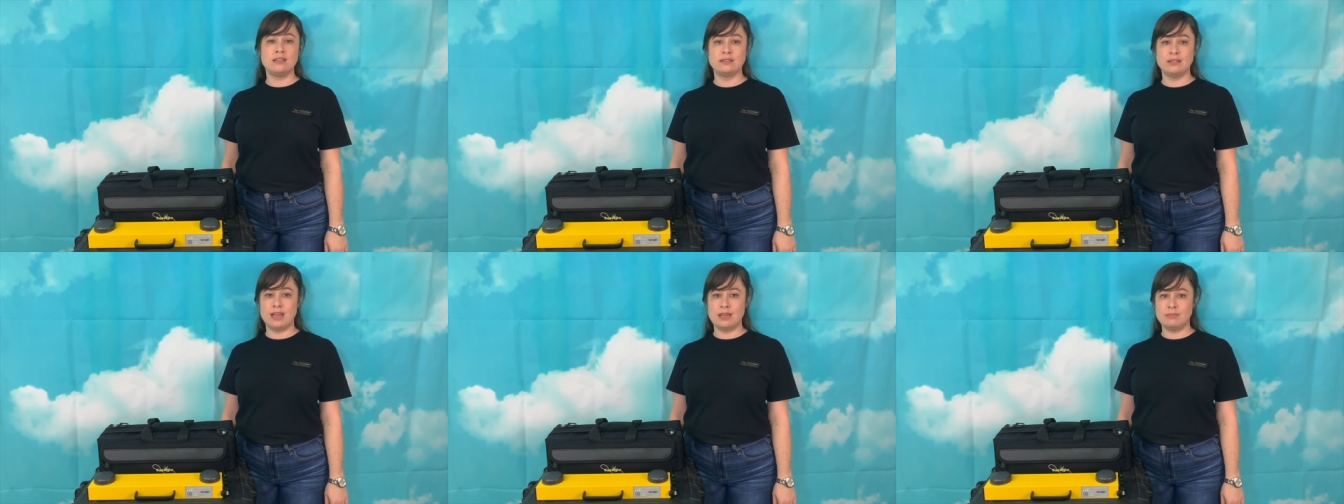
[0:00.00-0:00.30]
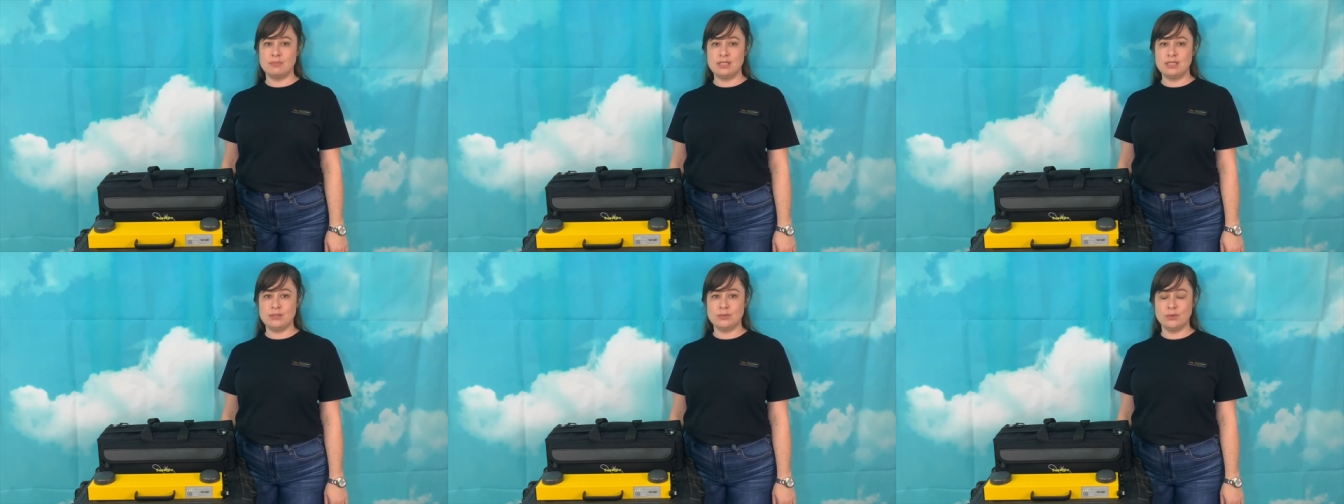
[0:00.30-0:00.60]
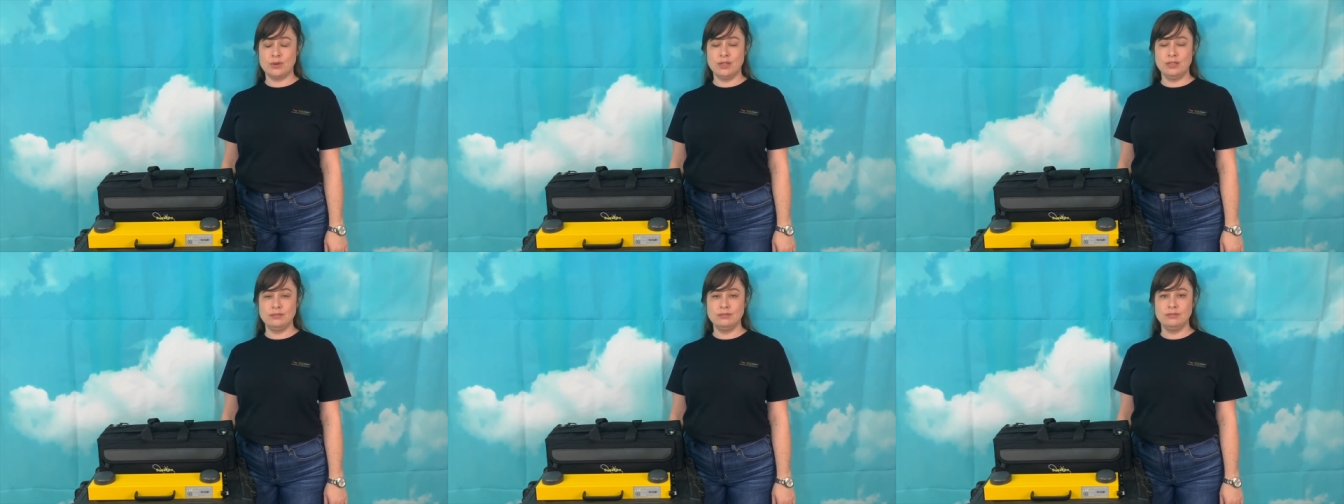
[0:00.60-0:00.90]
alignment
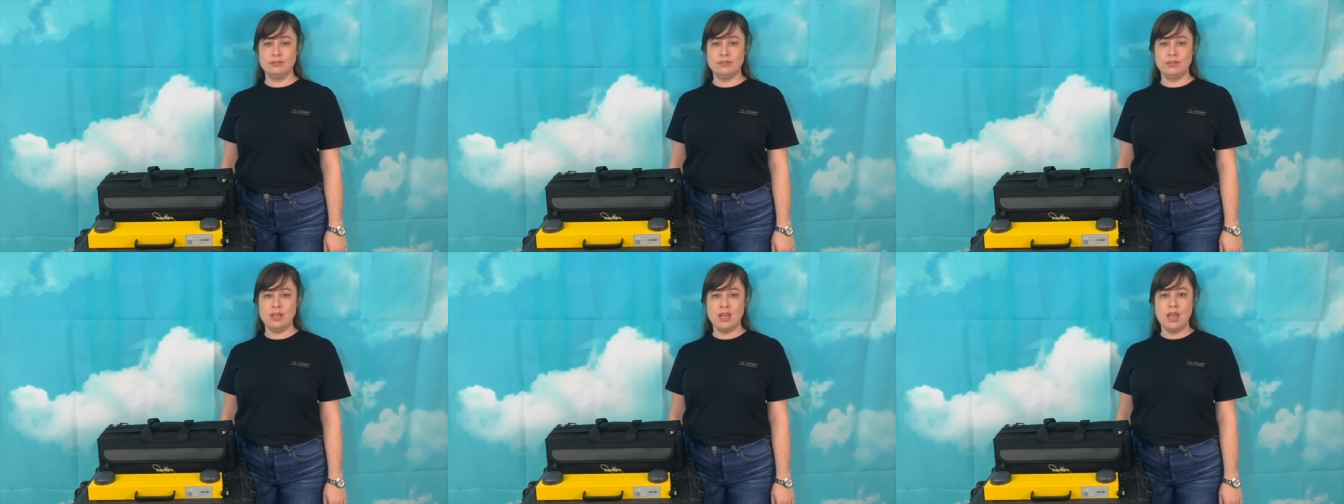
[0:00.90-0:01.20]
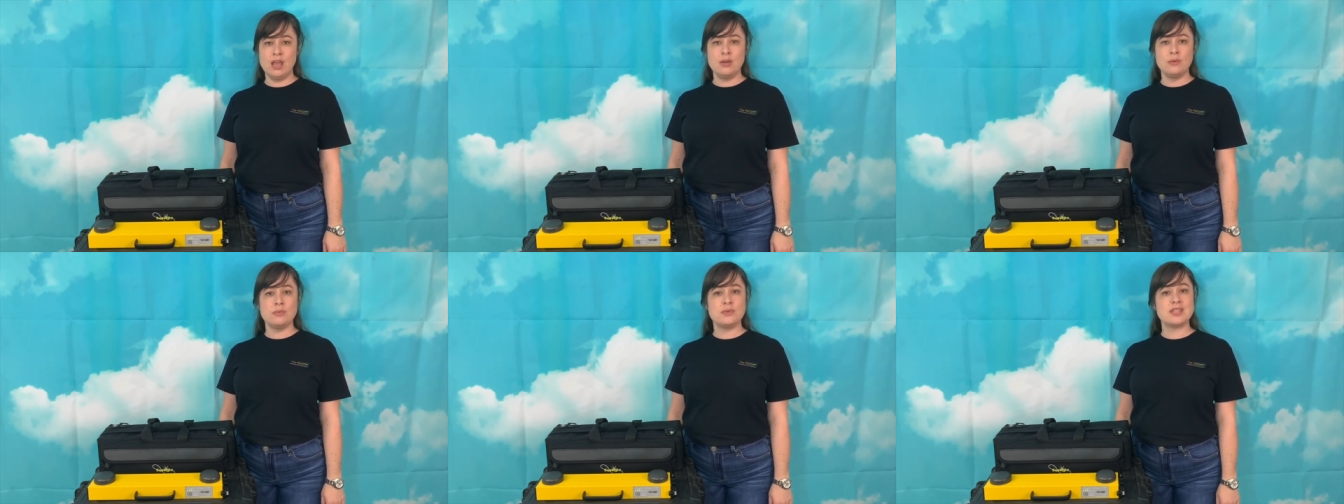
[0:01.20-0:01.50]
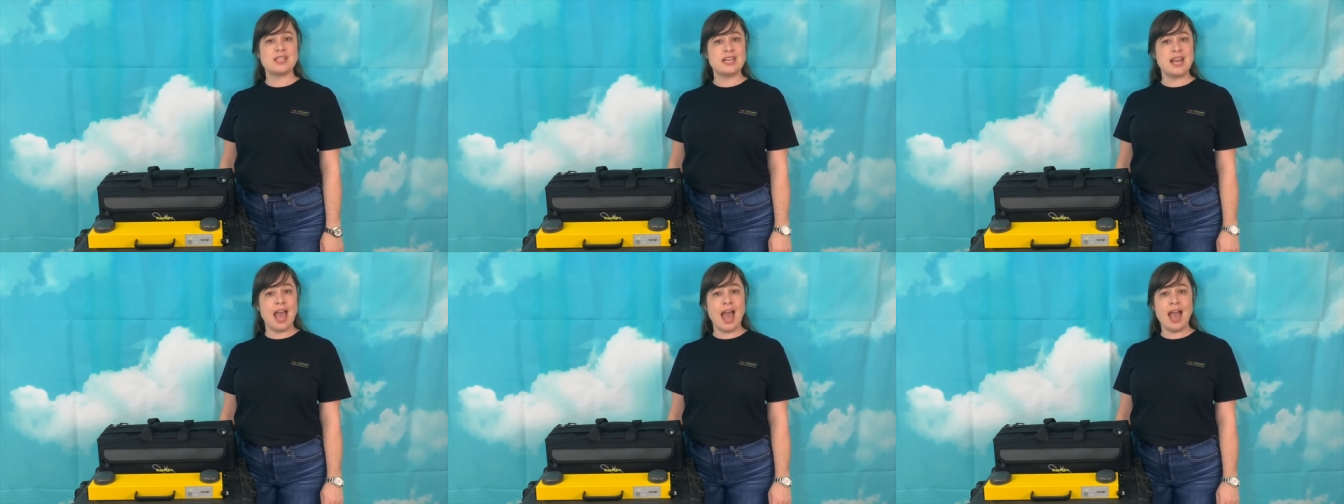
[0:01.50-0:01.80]
tool with an